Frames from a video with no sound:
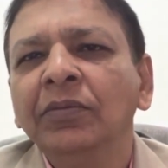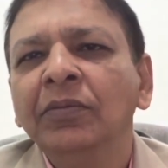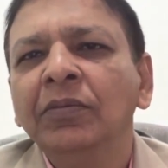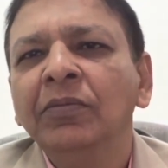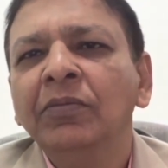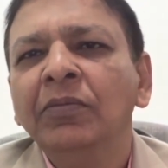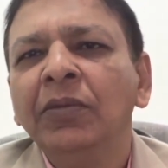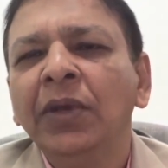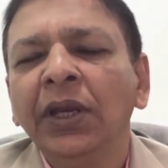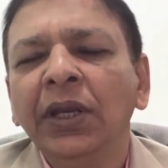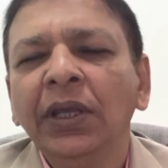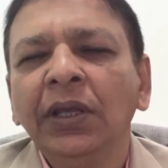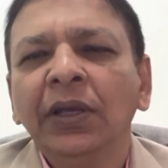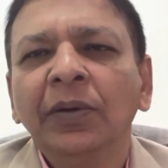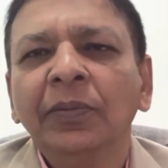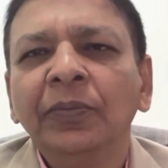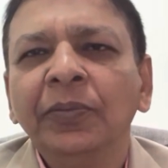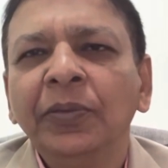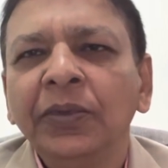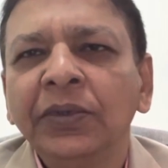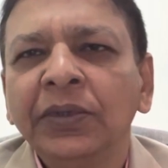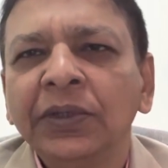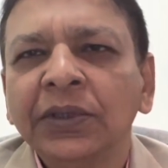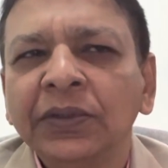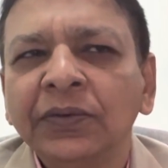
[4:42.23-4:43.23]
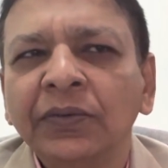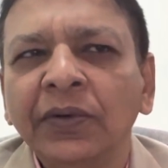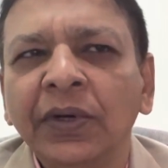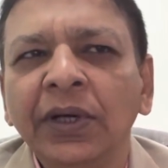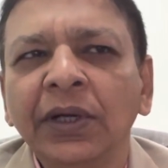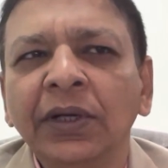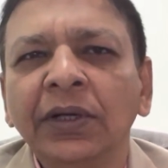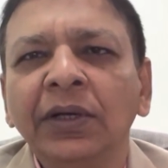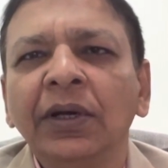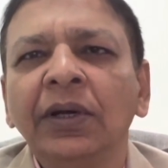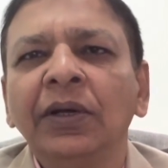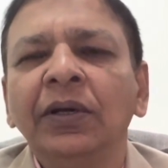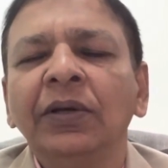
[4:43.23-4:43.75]
mini computers were
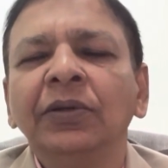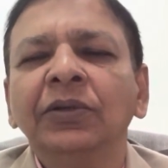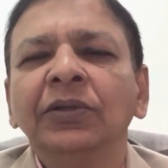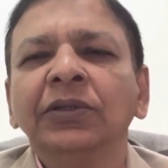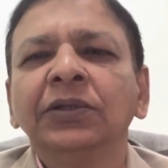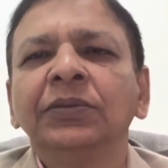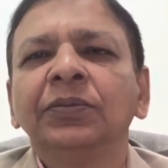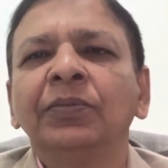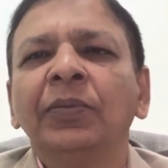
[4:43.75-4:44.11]
introduced,